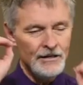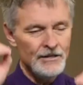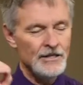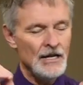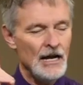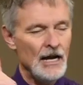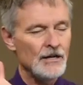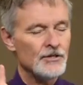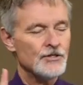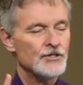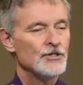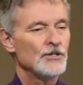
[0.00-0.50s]

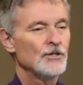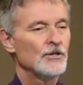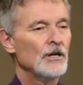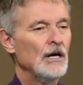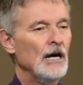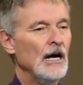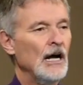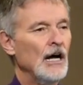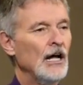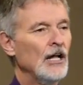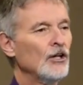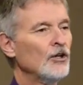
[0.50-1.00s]
Dr.
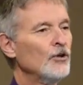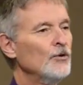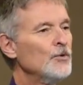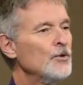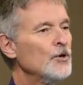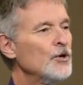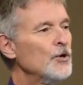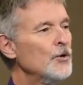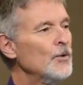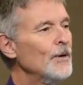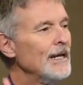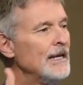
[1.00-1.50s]

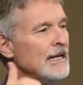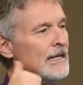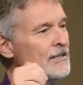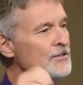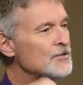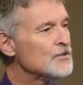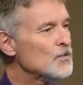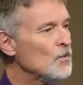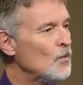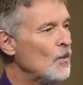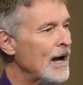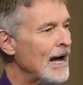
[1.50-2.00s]
Lungu and
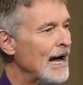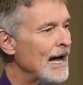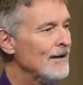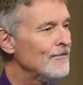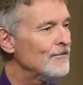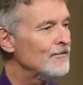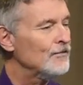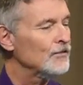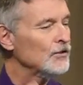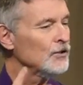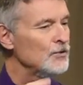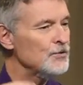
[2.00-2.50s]
his
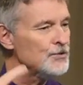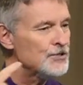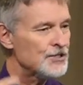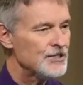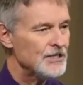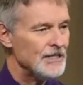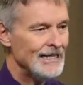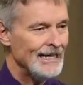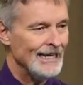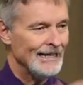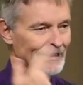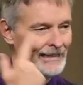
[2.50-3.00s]
wife
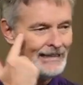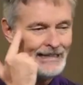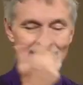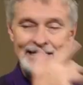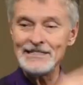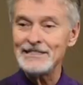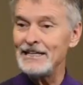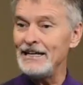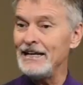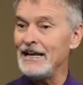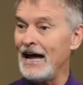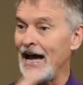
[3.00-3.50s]
Lucy and
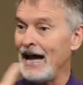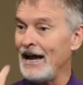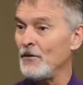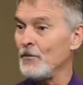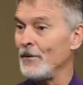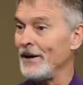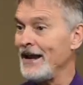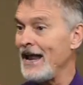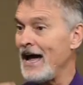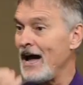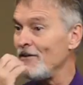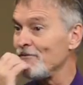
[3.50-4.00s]
Lisa and I
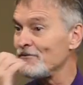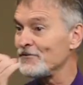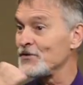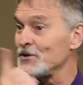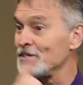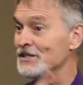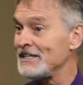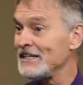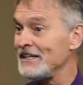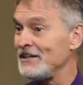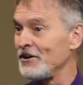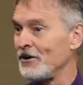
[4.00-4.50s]
went out for
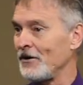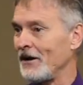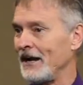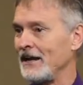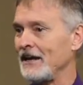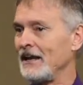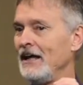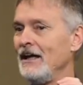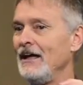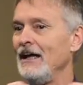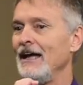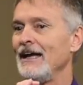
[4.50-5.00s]
dinner
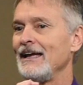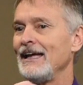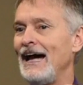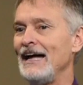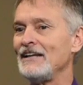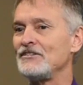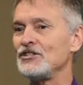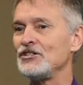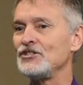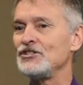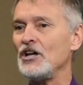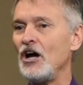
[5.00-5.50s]
and
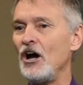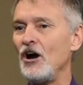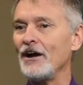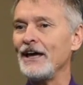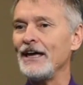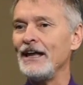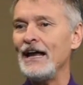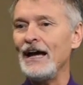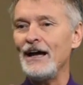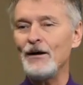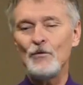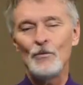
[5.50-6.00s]
got to talk,
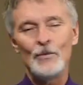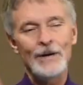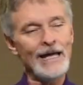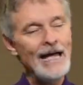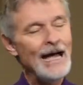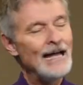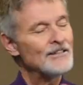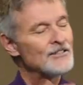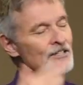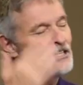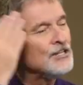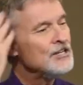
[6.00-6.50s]
and we
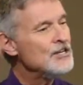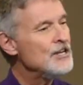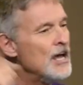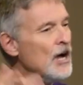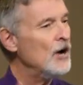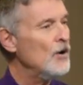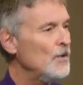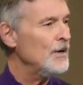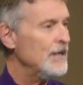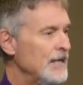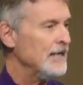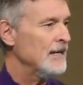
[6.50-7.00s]
got to
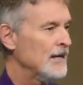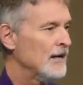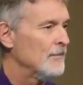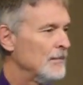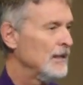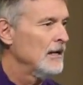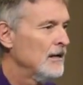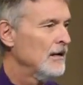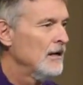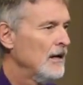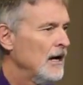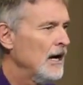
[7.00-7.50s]
know him.
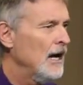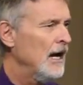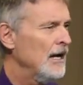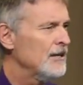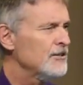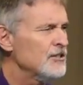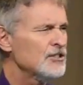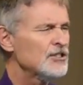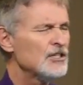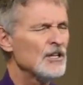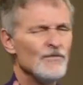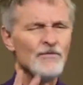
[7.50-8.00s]

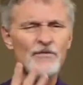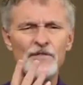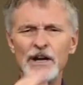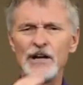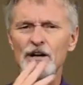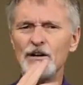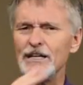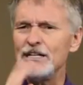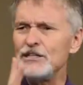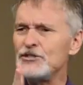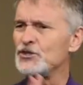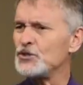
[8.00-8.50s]
Just a
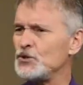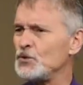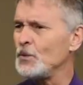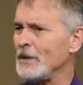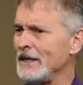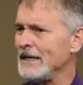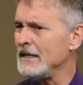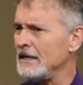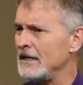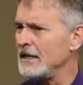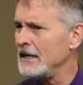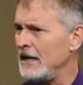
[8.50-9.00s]
very
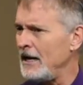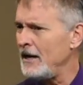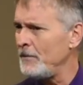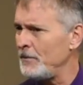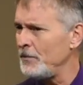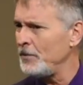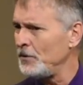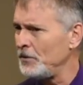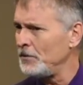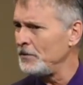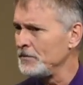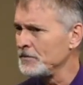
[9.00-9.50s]
sweet
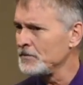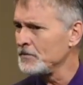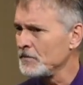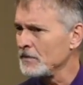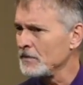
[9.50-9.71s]
couple.